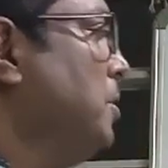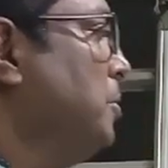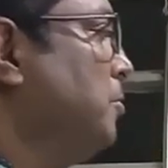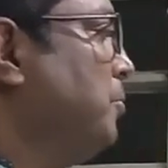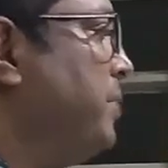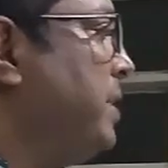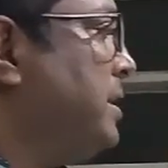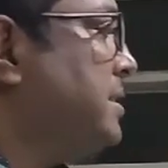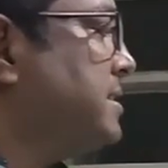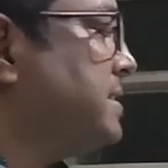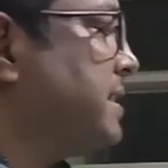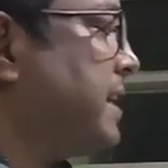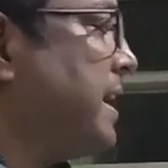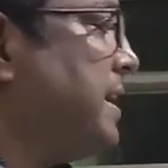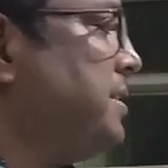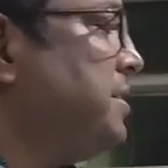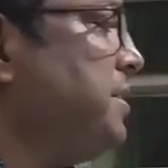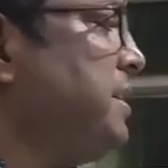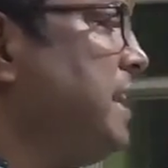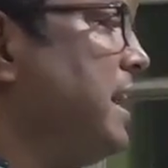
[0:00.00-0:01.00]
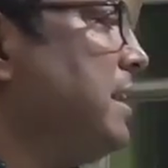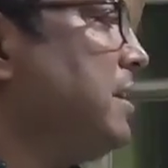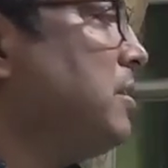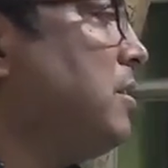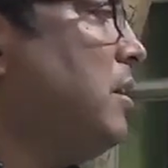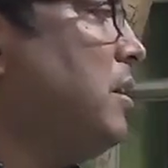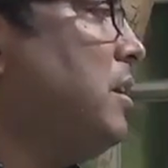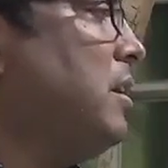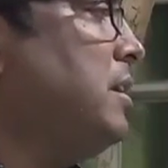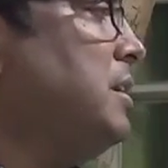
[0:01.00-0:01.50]
With secondary
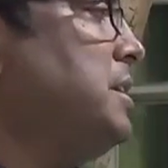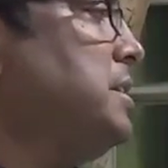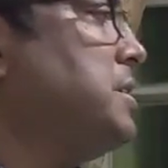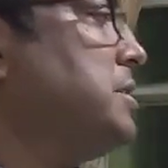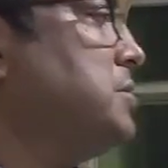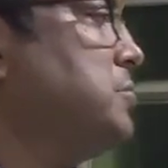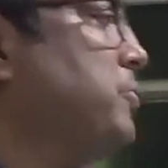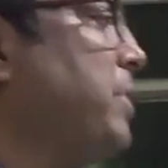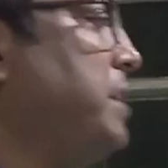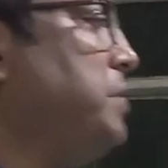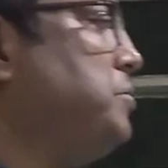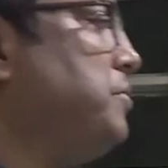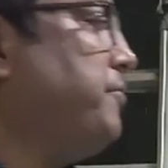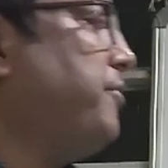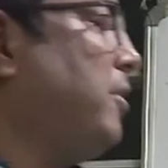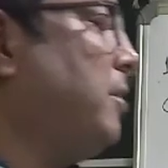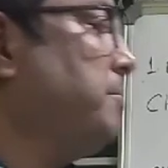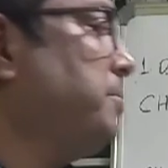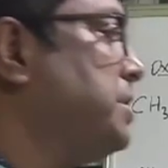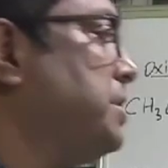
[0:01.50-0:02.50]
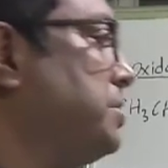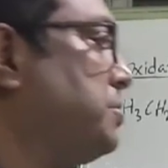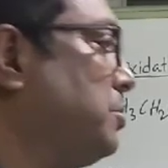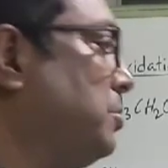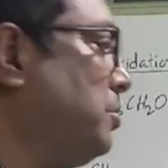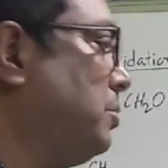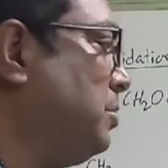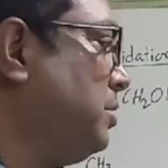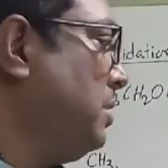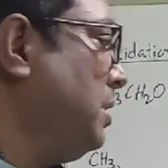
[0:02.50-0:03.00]
alcohol, it is going to form
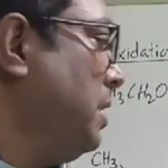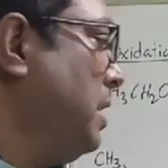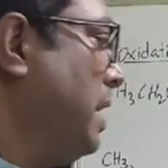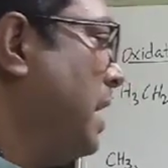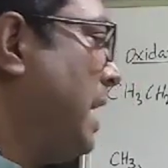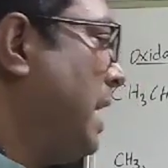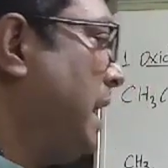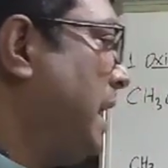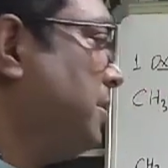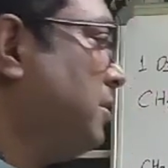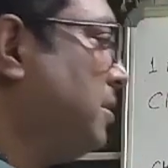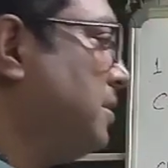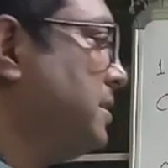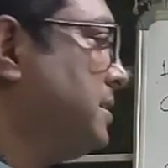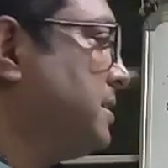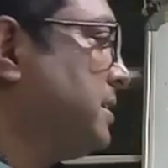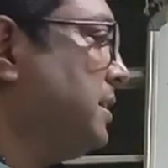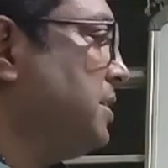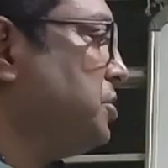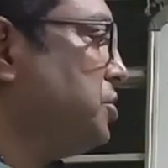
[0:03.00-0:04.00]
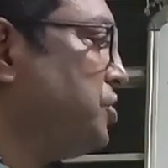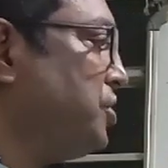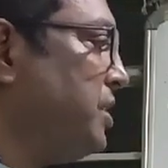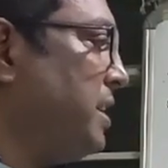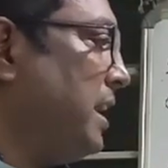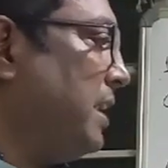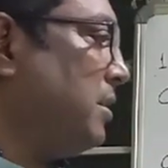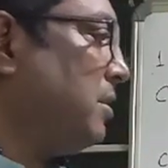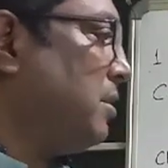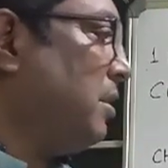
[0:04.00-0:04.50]
ketone, and on
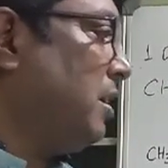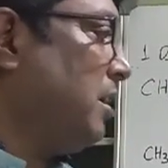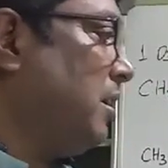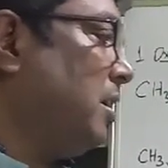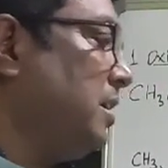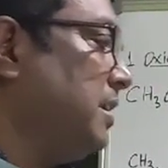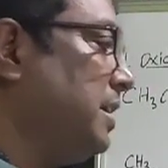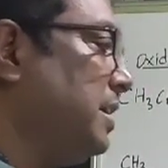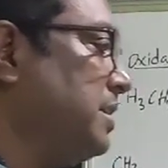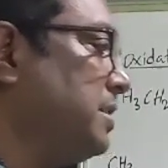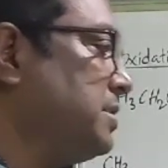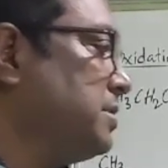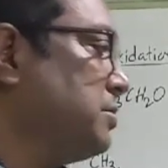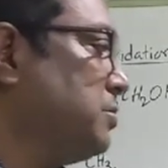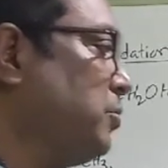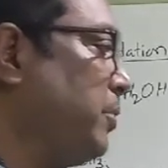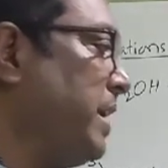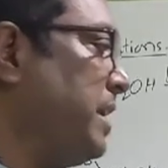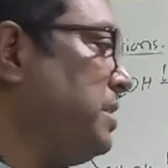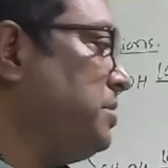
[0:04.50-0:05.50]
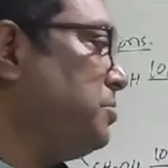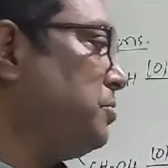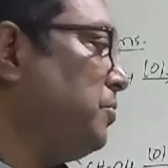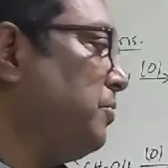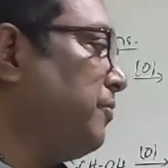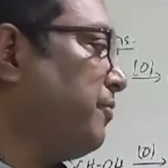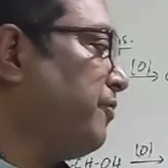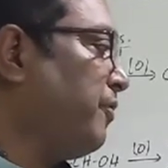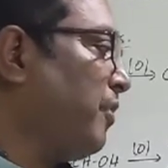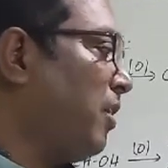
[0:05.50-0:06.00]
tertiary alcohol, it is going to
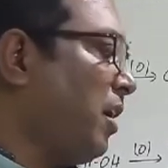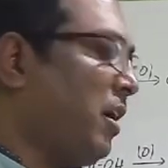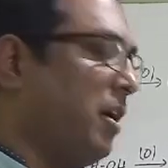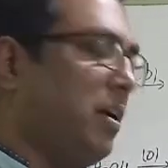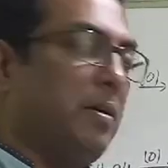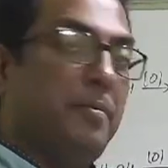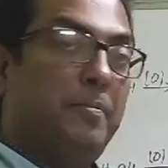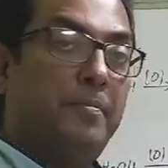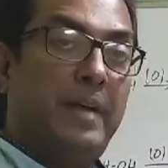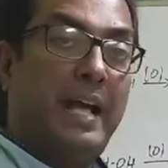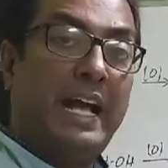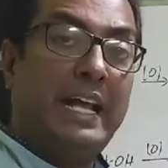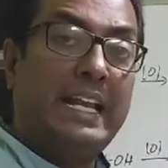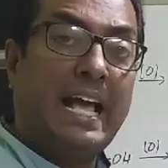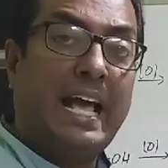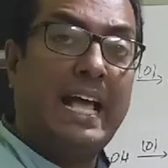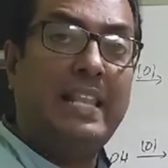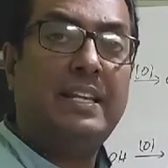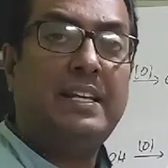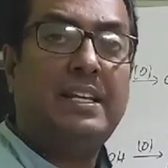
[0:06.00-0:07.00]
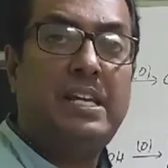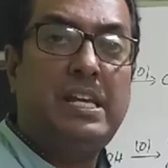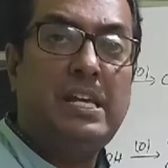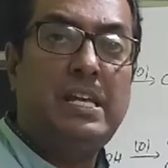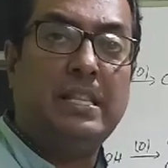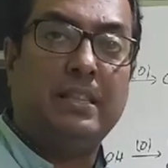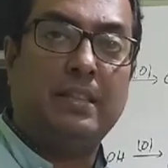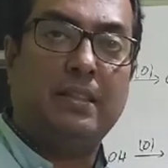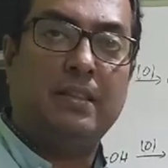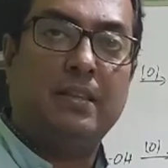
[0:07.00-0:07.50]
form an
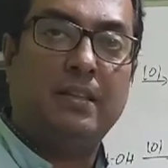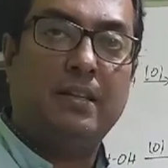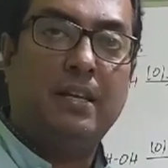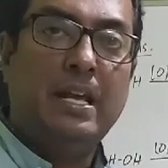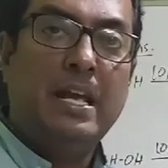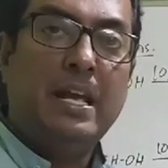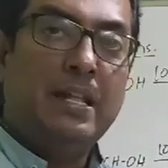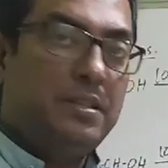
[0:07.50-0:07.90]
alkene.